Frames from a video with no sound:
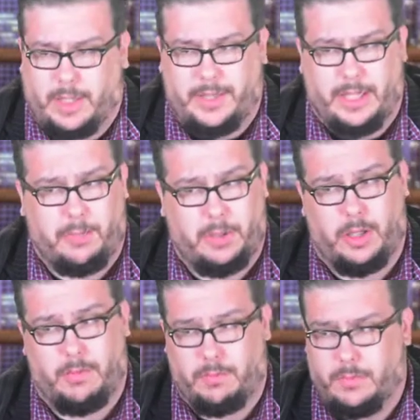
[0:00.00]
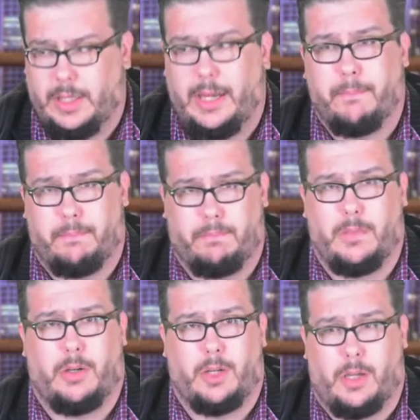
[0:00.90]
I think I'm gonna, yep,
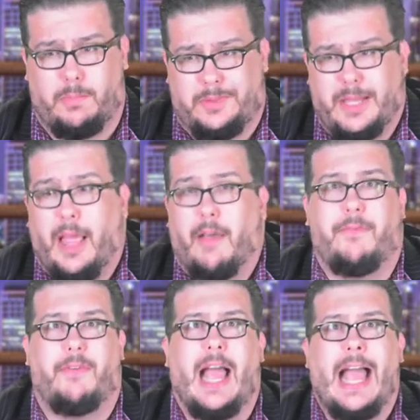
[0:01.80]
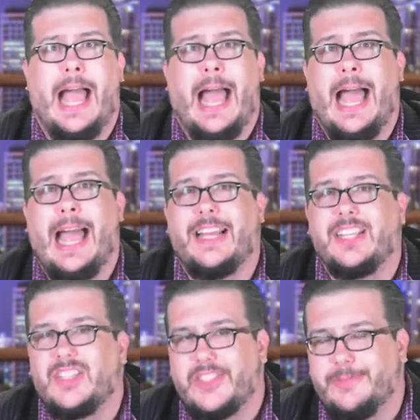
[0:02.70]
here it comes.
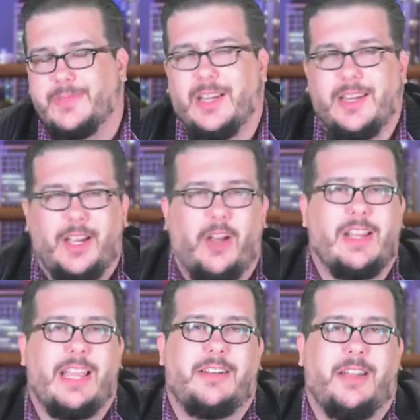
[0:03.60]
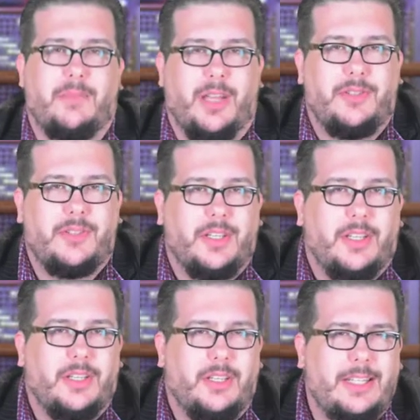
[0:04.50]
Facts. Okay, numbnuts.
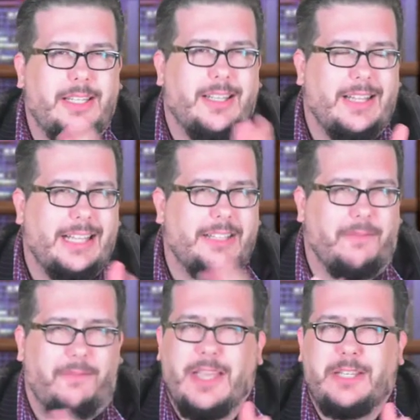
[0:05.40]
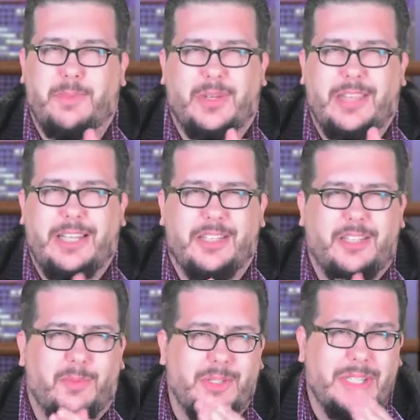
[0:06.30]
You did the classic Facebook thing that
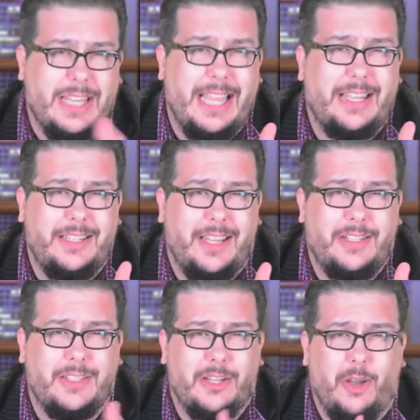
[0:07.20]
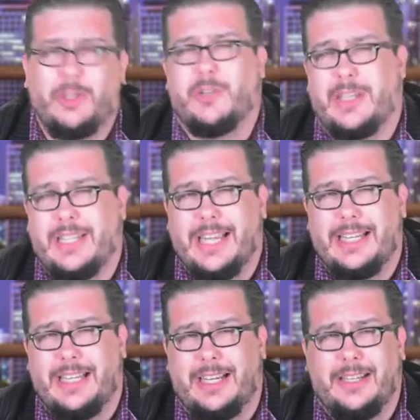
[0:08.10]
someone's nan does and only read the
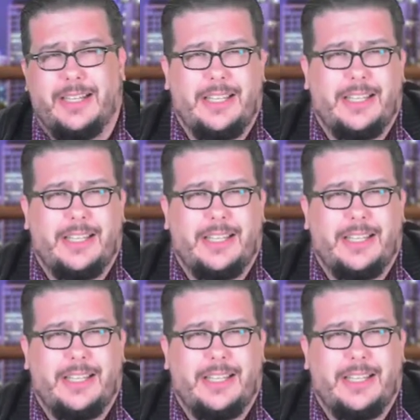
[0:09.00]
headline.